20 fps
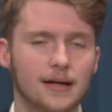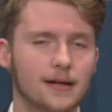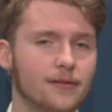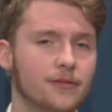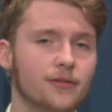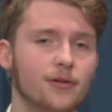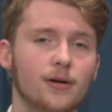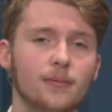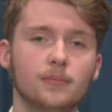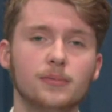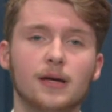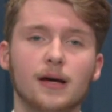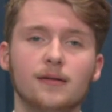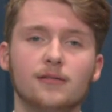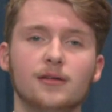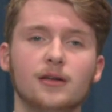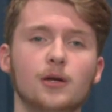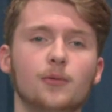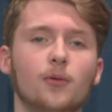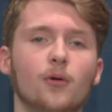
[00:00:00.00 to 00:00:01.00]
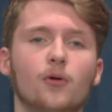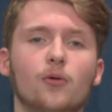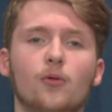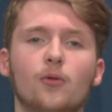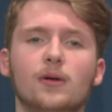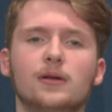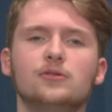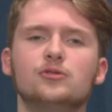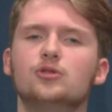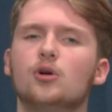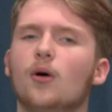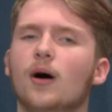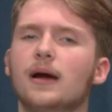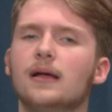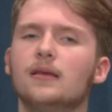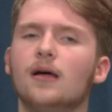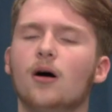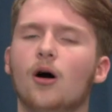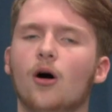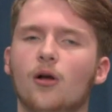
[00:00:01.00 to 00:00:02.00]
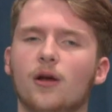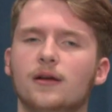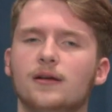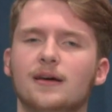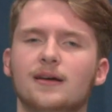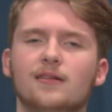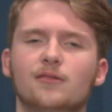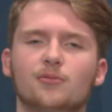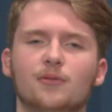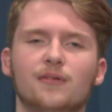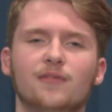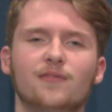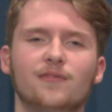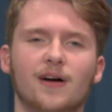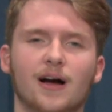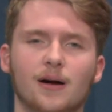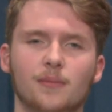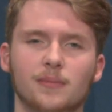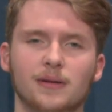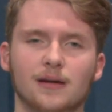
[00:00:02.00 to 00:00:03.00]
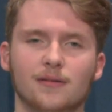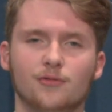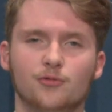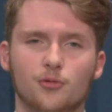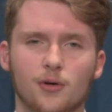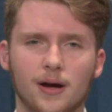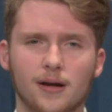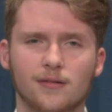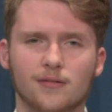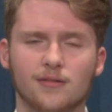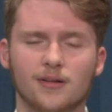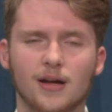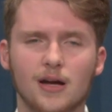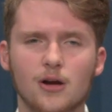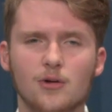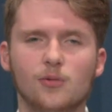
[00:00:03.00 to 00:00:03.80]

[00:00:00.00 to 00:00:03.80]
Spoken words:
so I'm guessing you were all enjoying the holidays with family and friends,